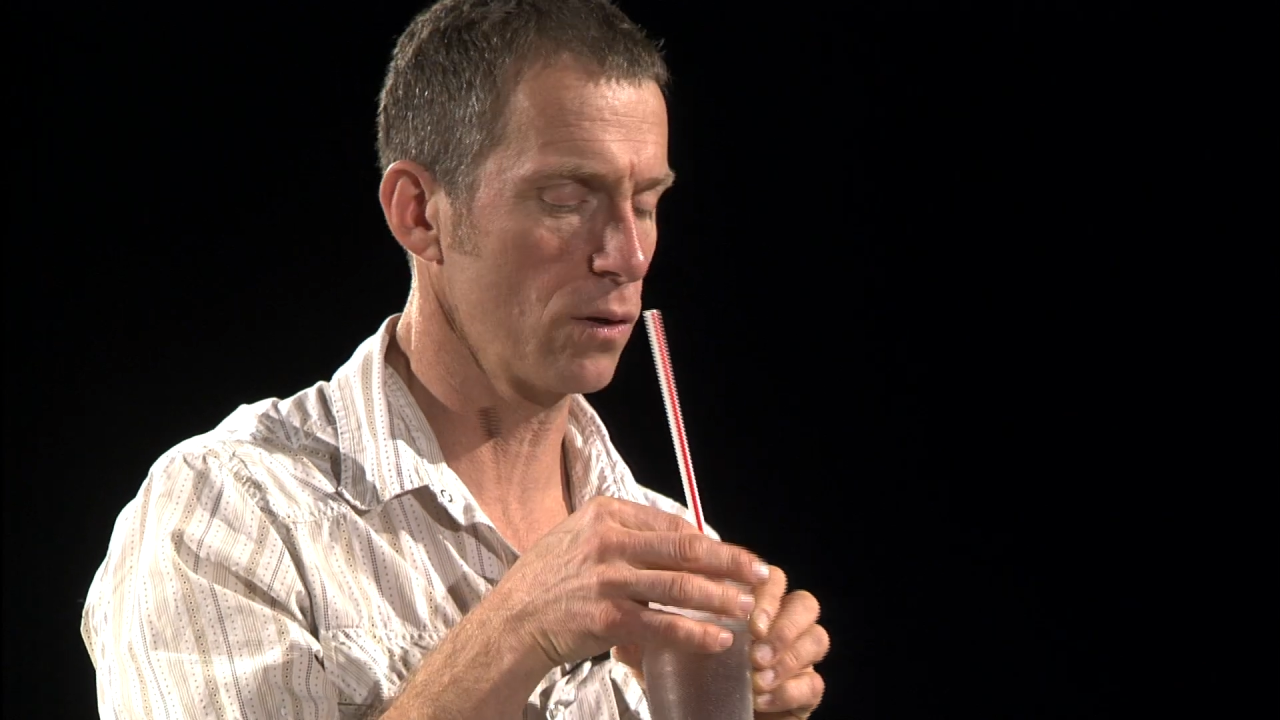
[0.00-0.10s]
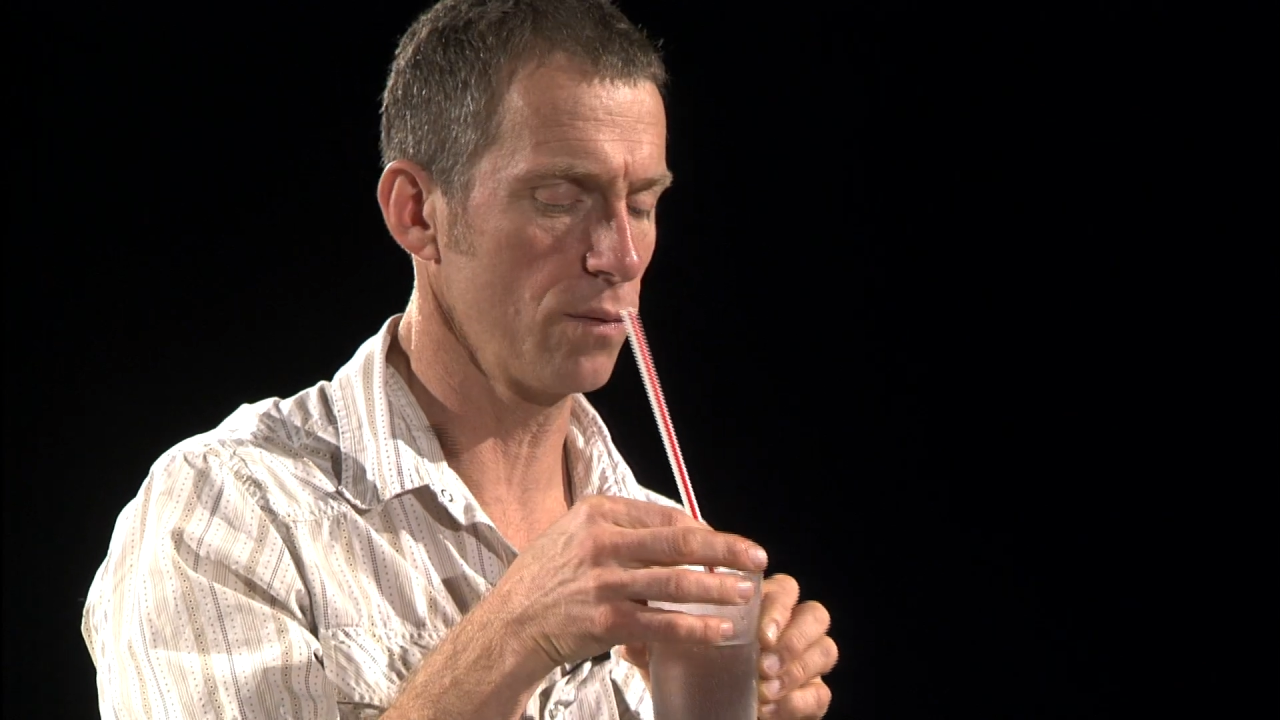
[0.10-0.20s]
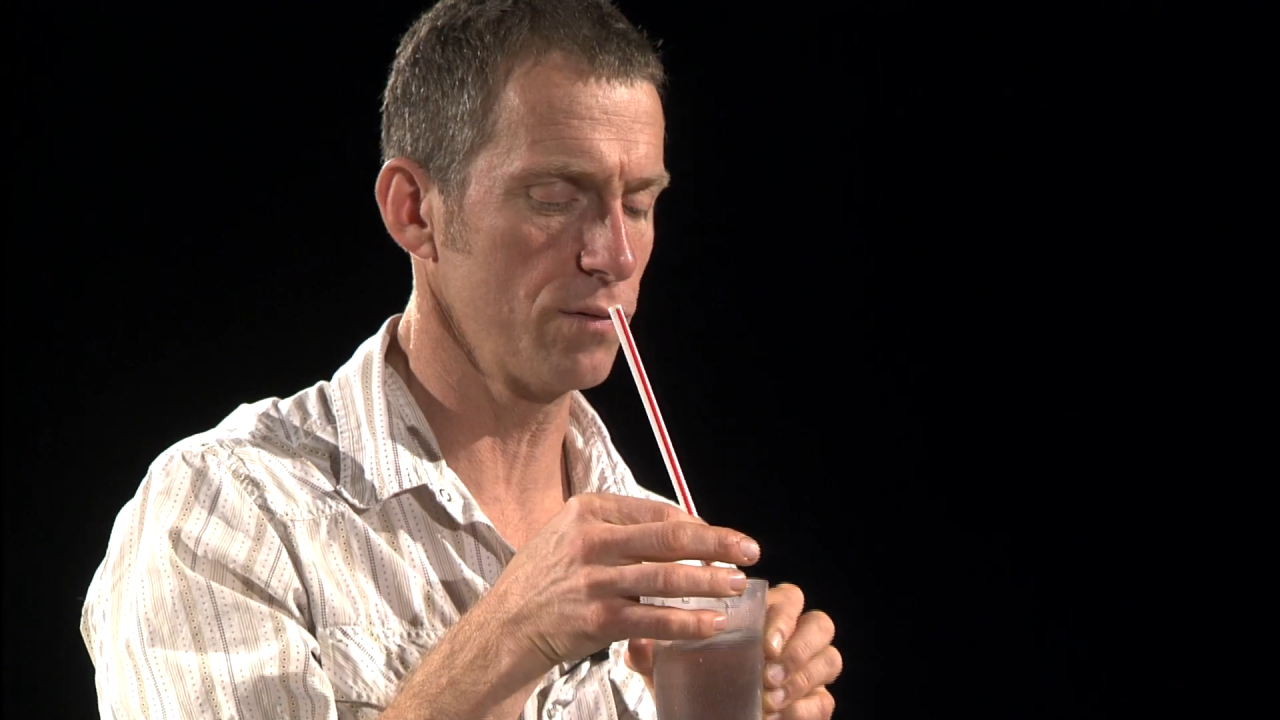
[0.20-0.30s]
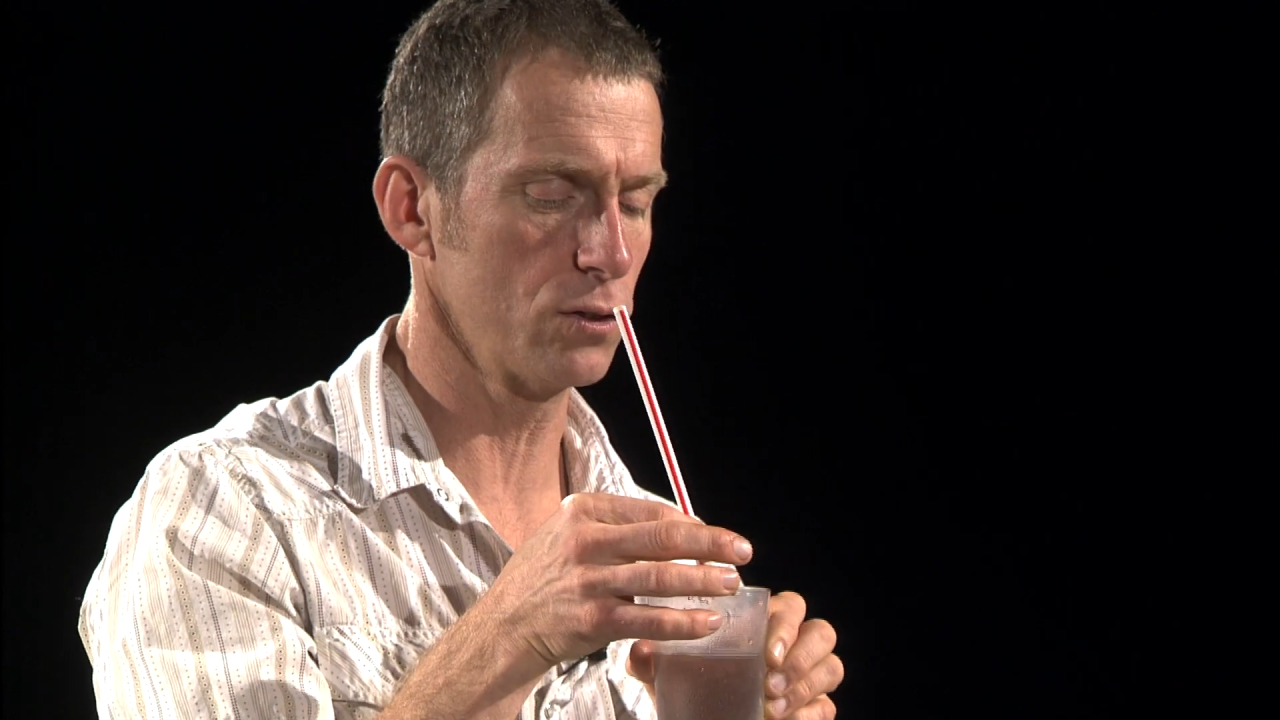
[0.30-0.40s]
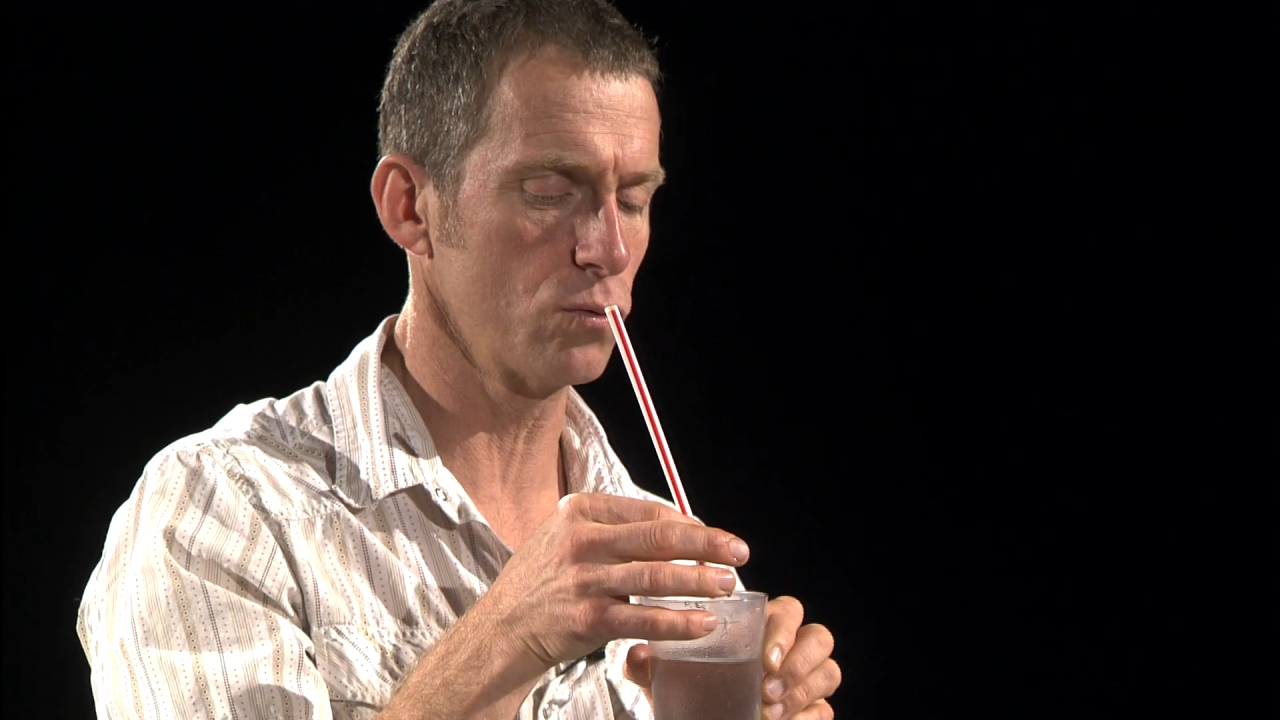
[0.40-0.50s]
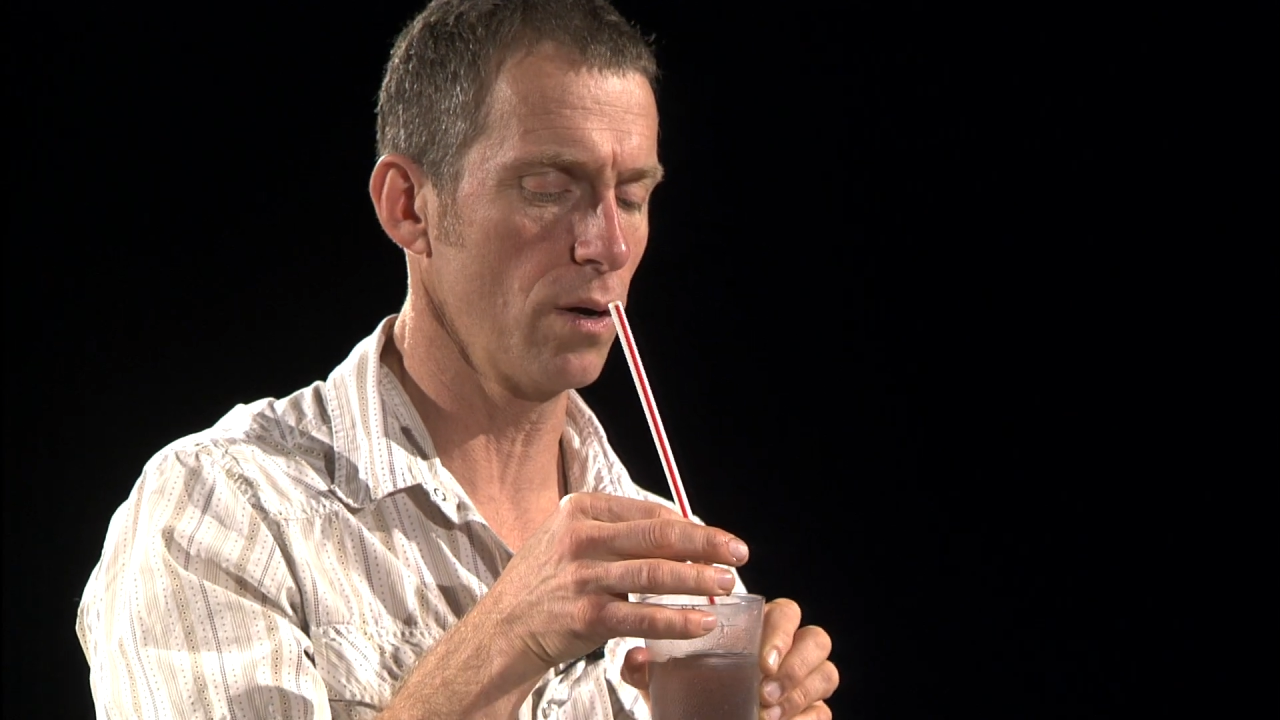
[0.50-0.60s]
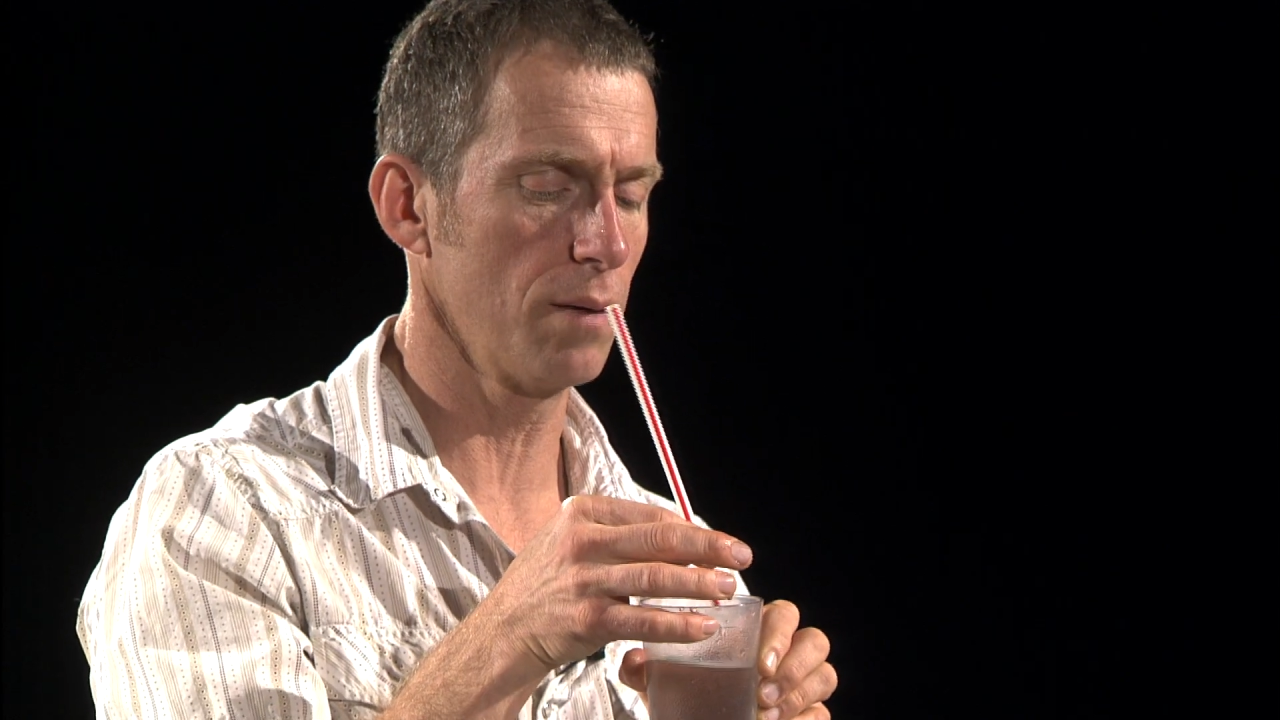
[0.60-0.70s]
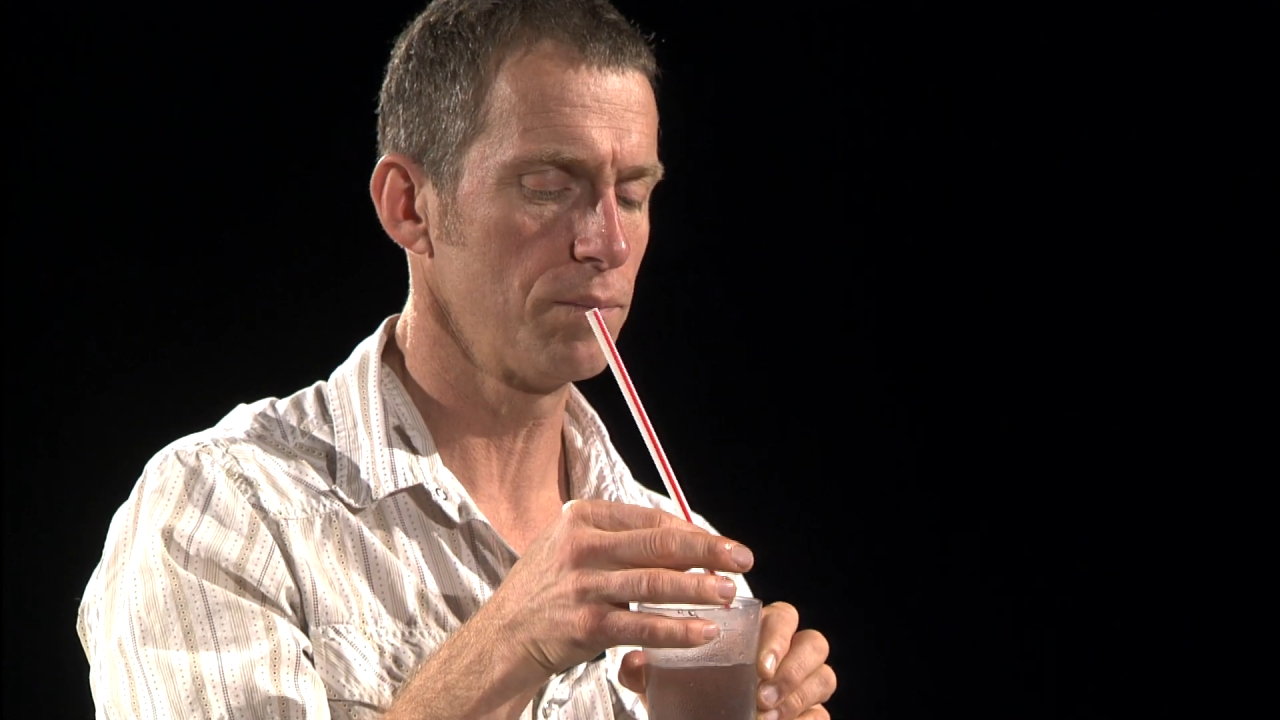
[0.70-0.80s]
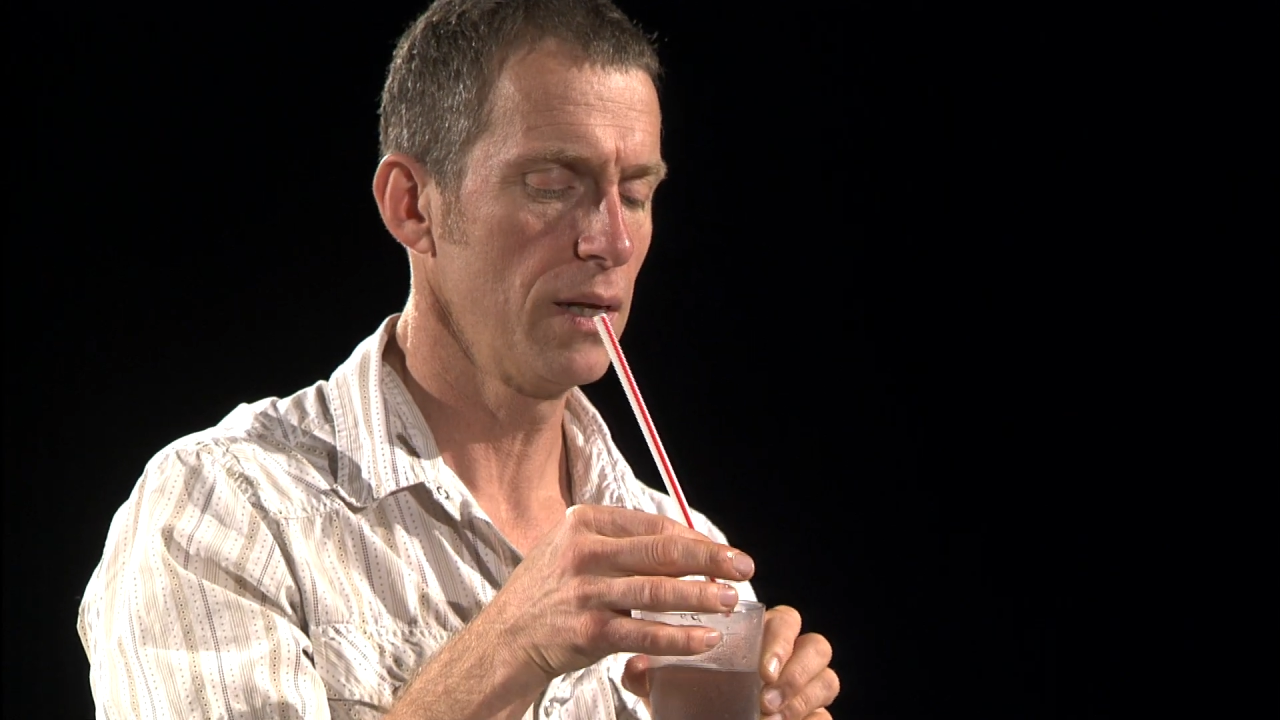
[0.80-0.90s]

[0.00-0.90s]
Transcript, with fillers: go of the straw.